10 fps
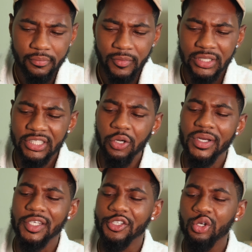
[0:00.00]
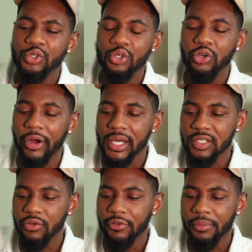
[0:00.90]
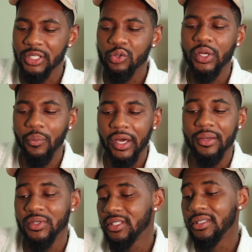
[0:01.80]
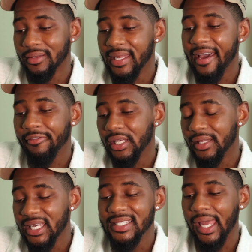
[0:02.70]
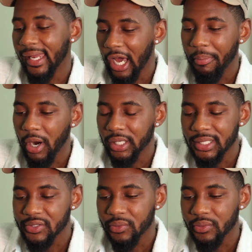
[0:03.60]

still wasn't too crazy. You feel me? 21 was definitely the standout part of this.